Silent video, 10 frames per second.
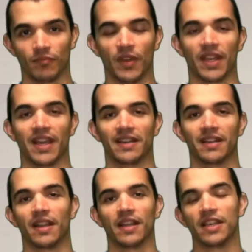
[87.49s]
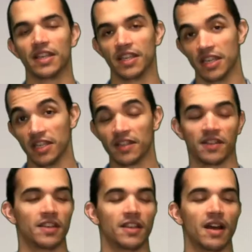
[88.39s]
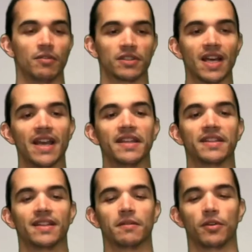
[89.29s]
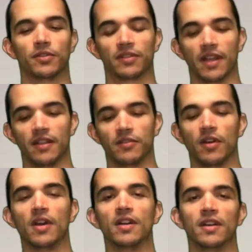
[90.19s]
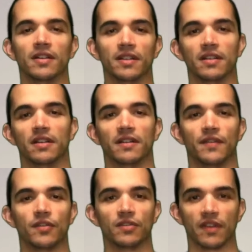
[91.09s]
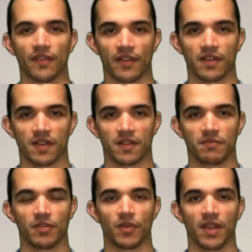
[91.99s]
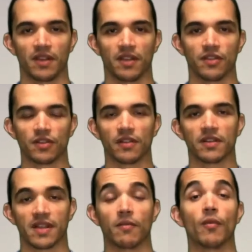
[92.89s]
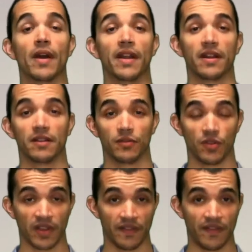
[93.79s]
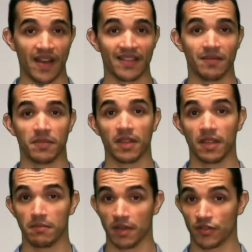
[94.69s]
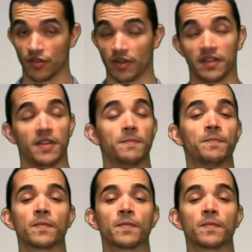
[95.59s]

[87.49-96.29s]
we can eat in our diet, and I'm going to tell you a few differences between each others and where you can find them in majority.